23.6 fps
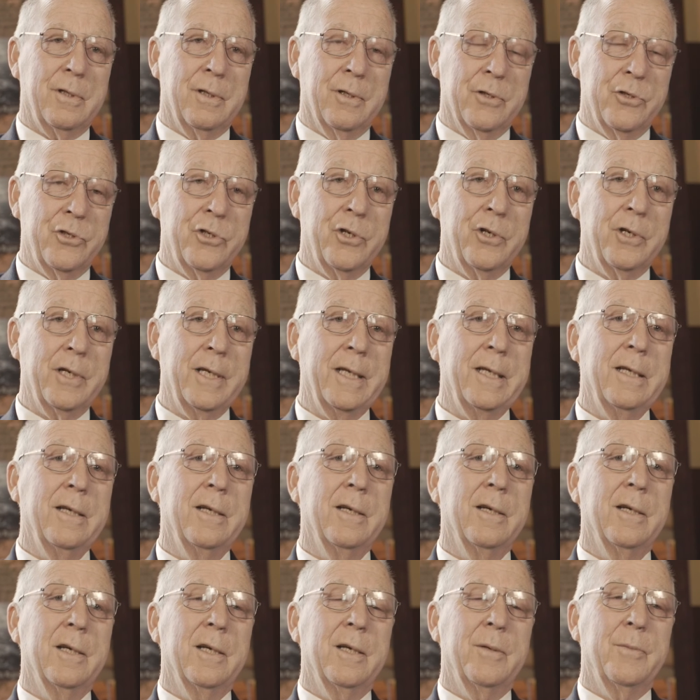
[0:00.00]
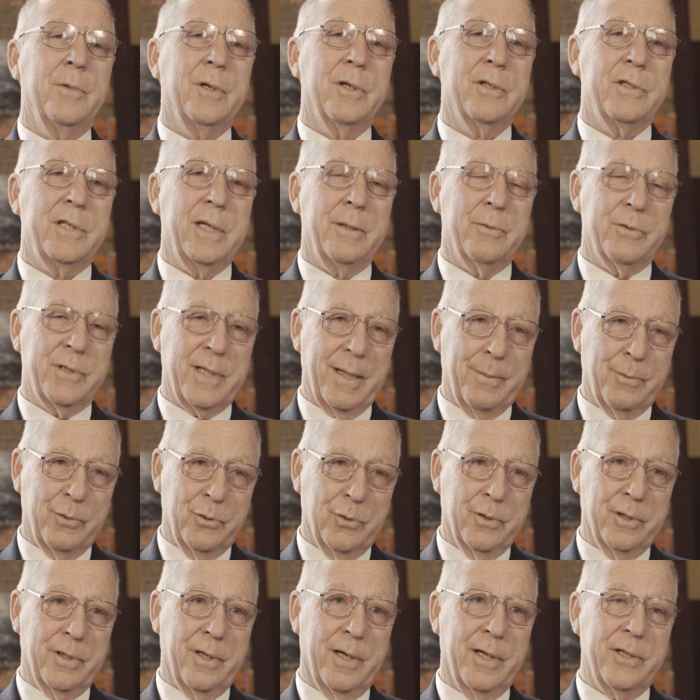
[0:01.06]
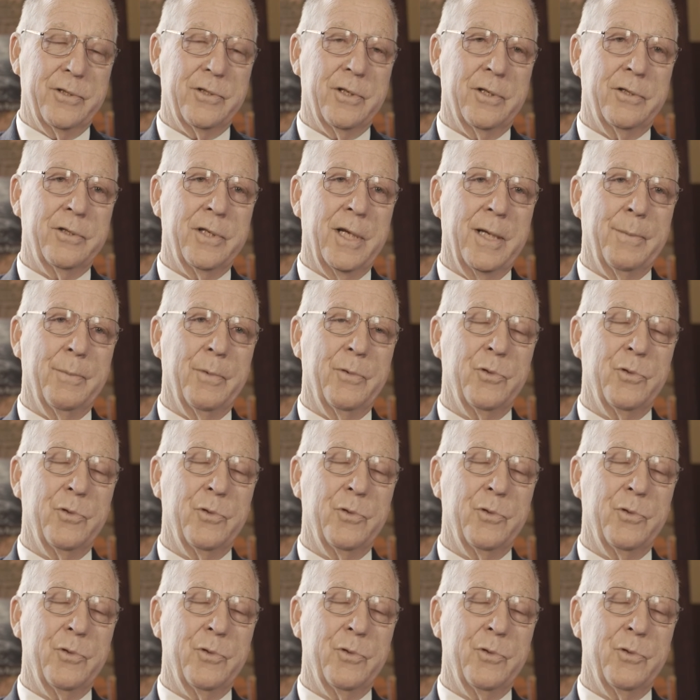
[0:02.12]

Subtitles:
on duty, because he was able to organise a team